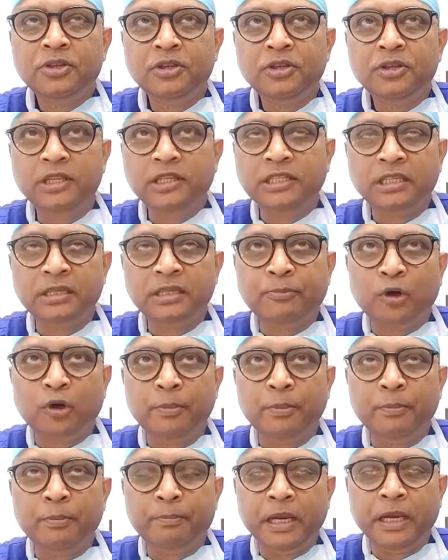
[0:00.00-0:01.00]
This is the
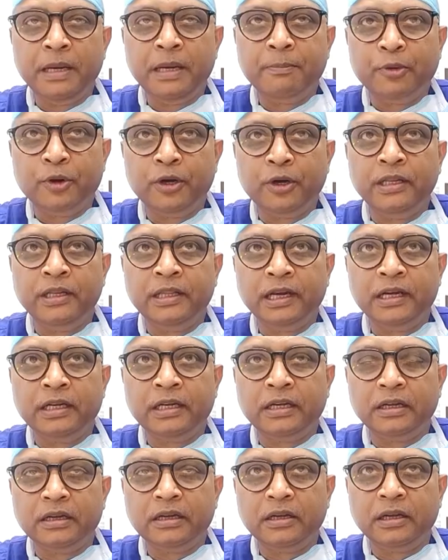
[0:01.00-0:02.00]
pain point
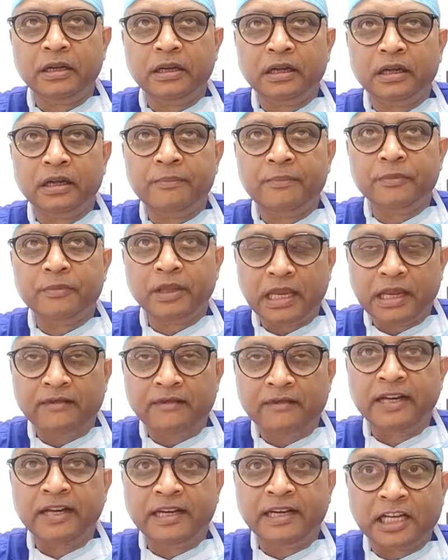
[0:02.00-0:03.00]
that
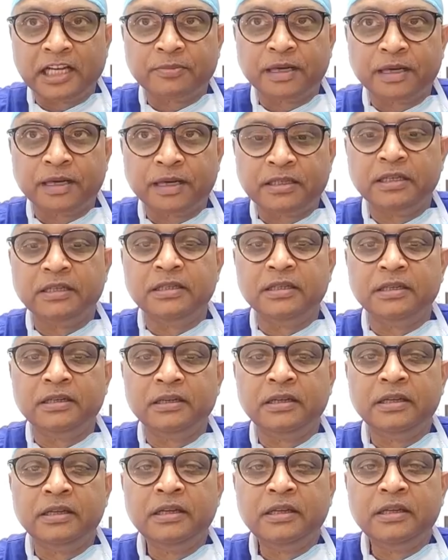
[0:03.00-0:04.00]
every transplant
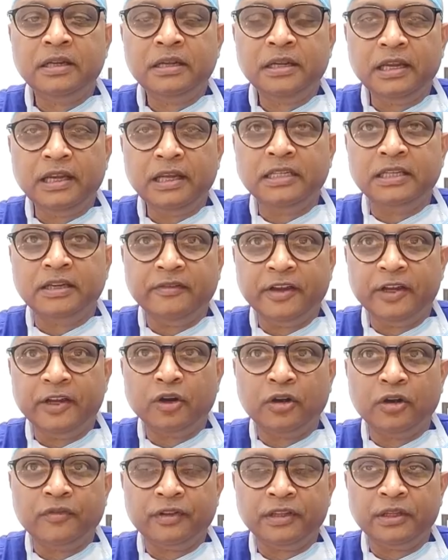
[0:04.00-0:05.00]
surgeon is aware
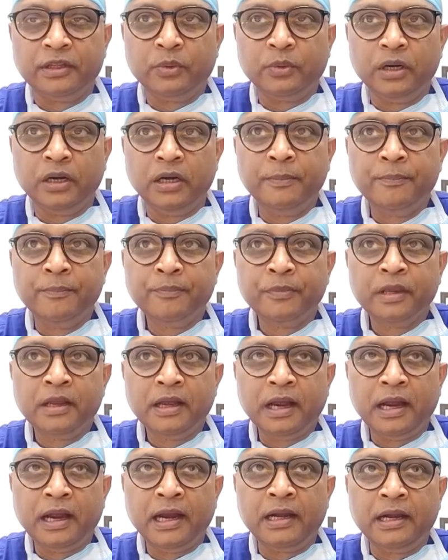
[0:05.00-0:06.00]
of in the world.
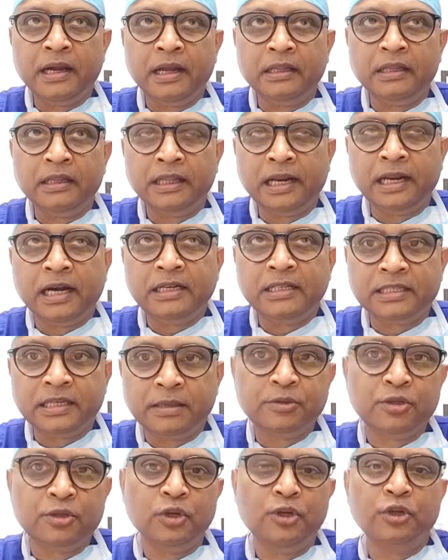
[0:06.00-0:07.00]
And there are
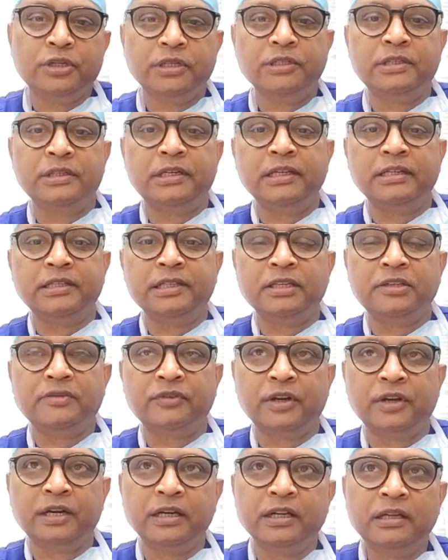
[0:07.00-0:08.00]
some solutions that exist
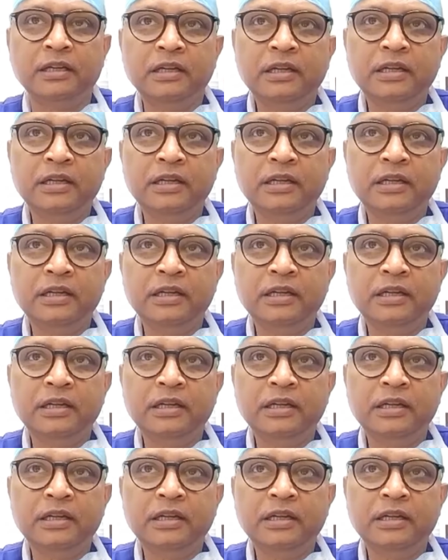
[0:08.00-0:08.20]
for it.